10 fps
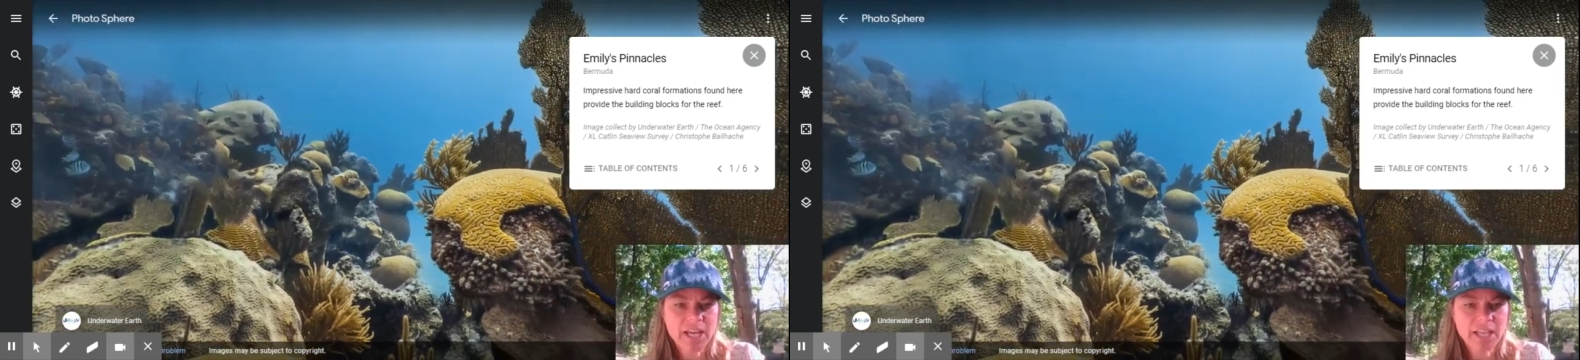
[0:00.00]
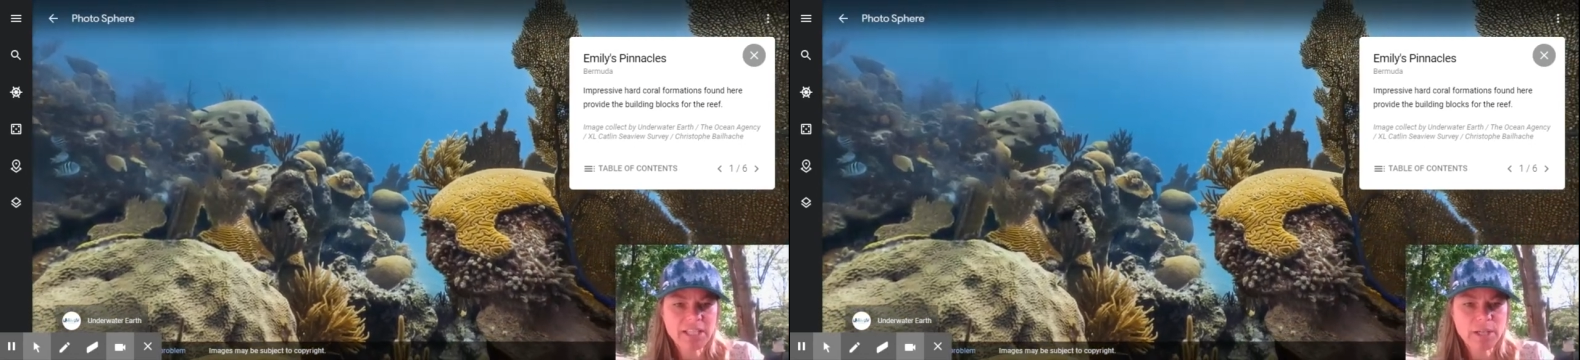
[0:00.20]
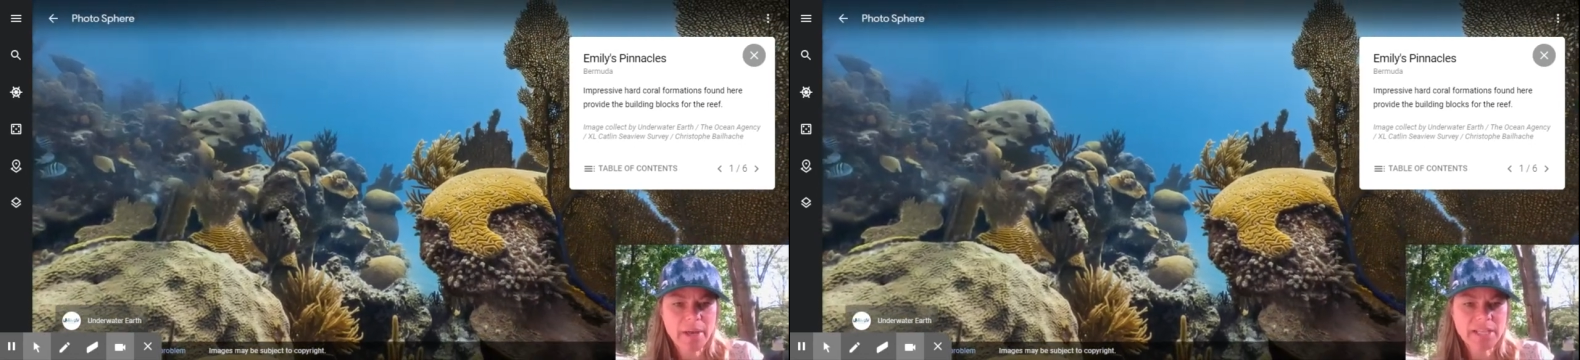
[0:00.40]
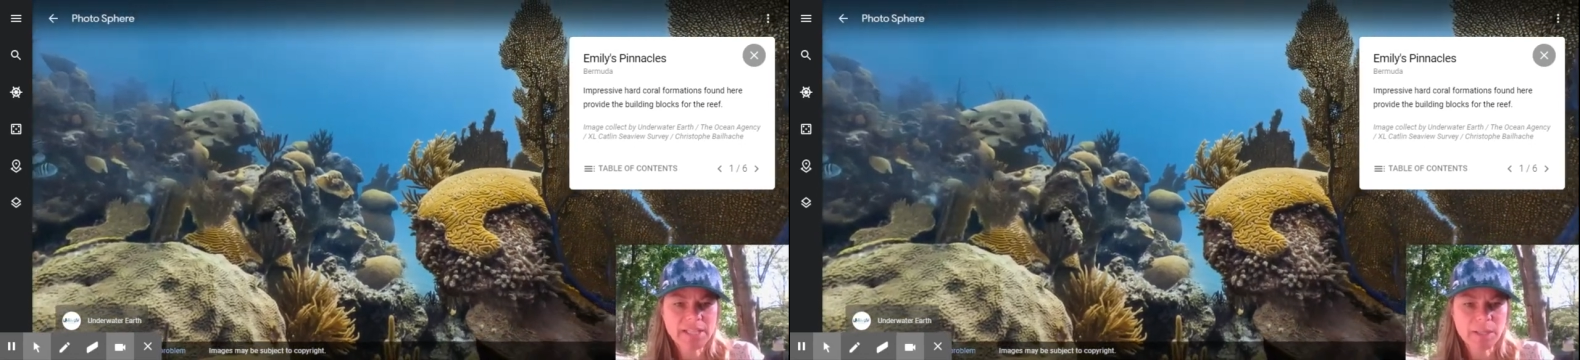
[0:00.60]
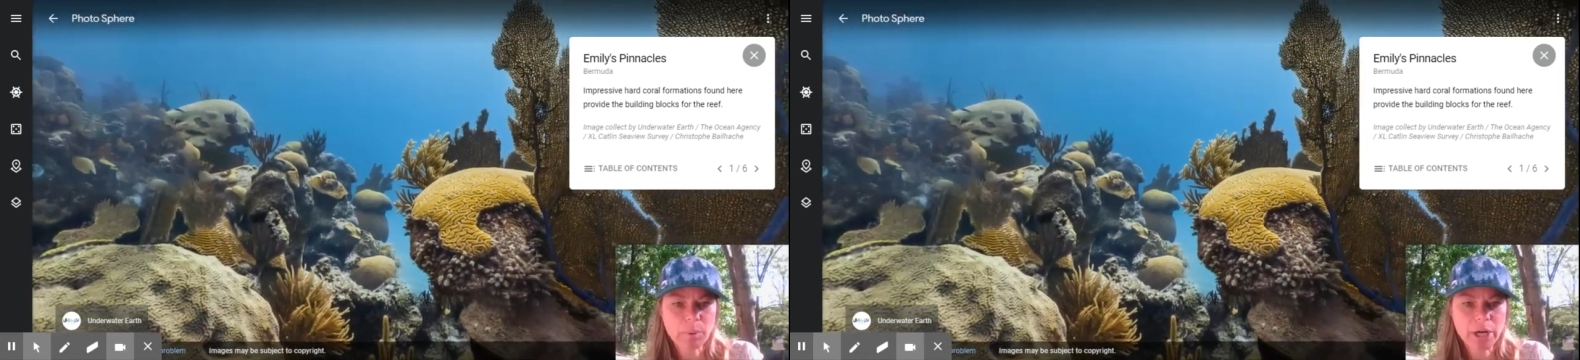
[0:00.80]
That's an
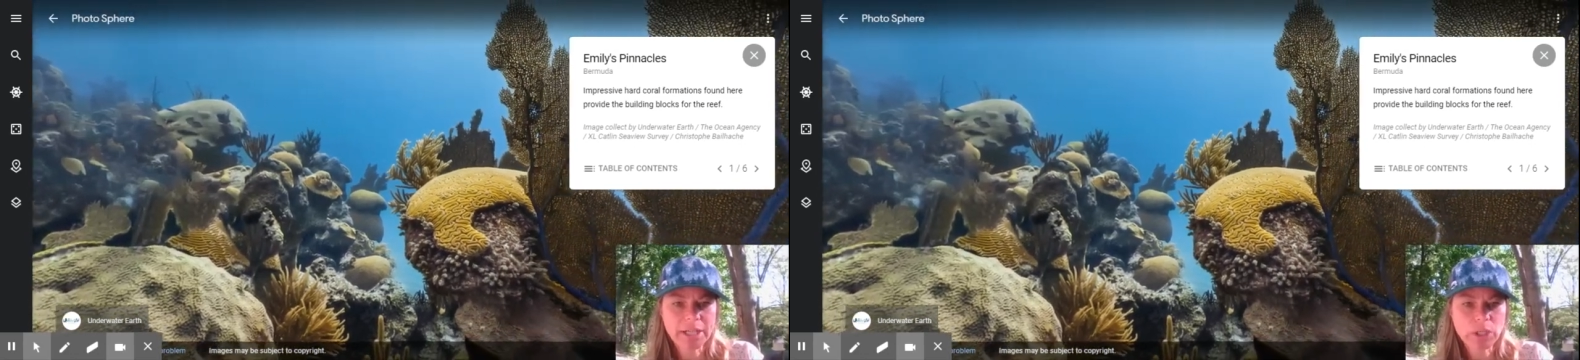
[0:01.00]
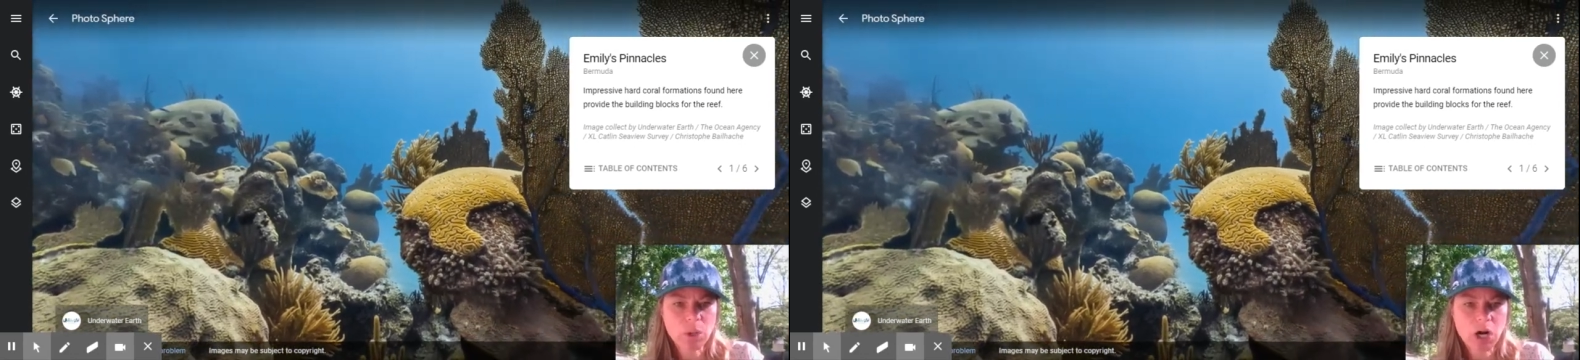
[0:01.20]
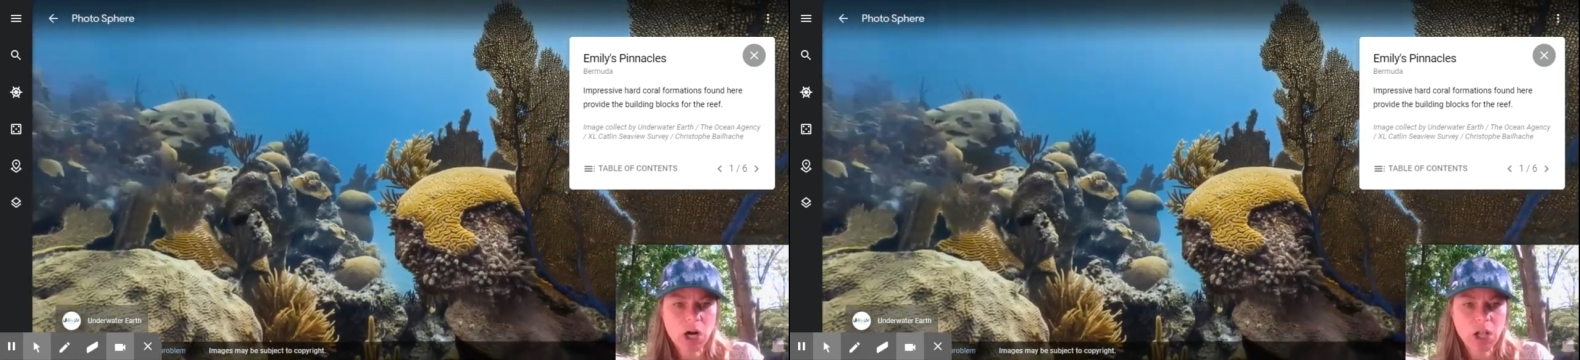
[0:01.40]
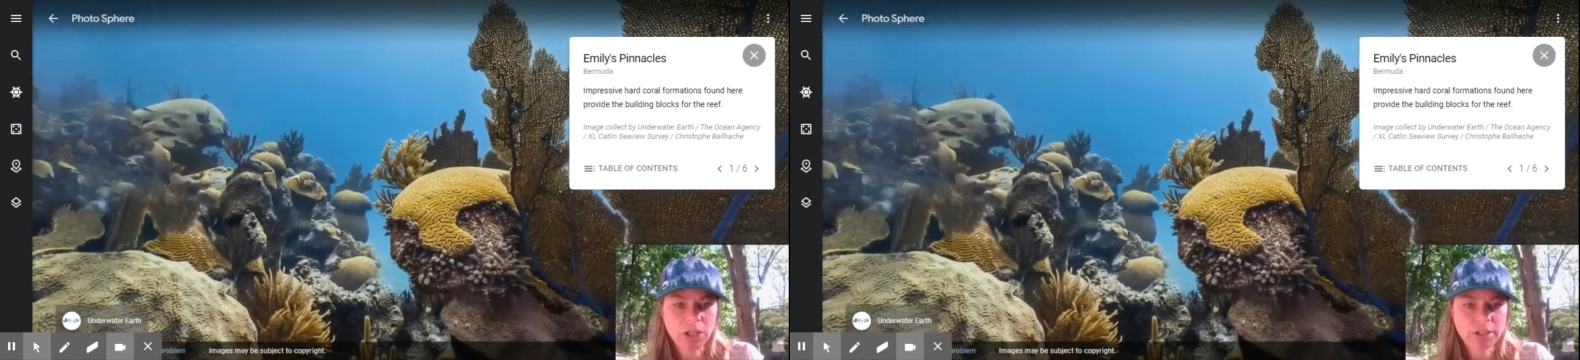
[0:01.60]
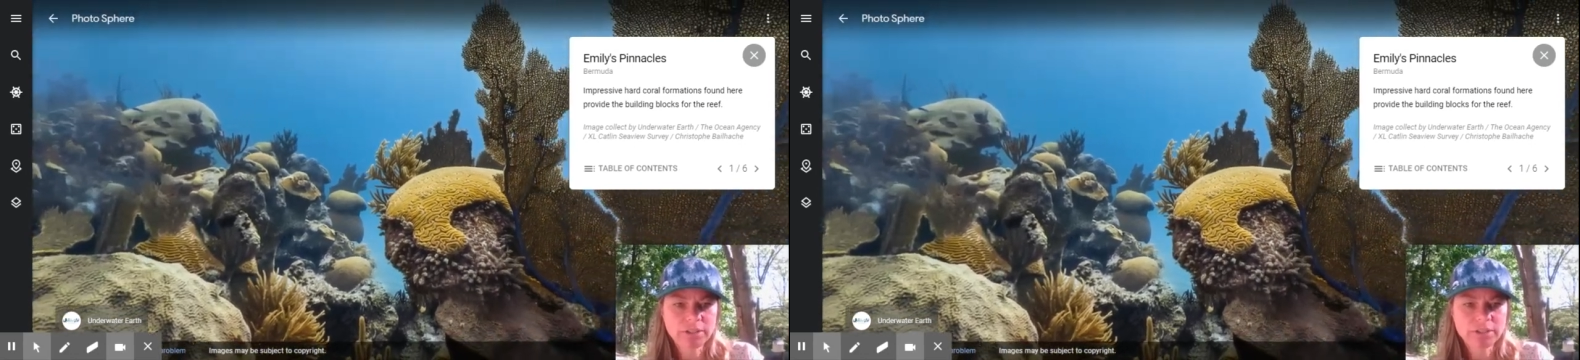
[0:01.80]
amazing brain coral.